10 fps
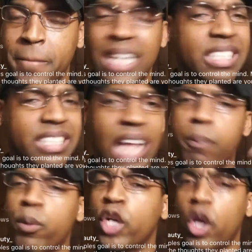Stop
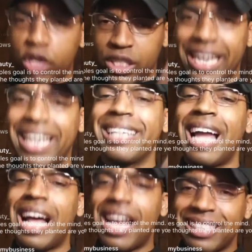regurgitating
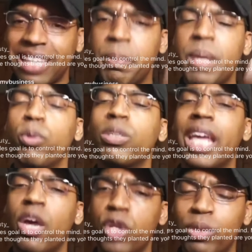lies that people
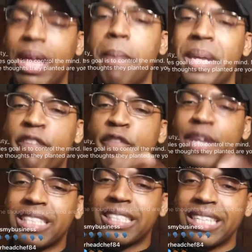tell you that benefit a
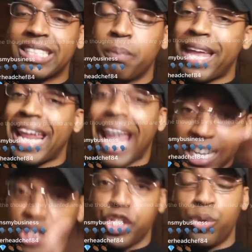system that
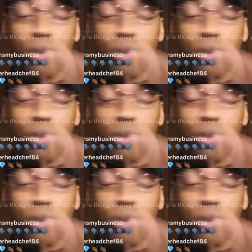hates you.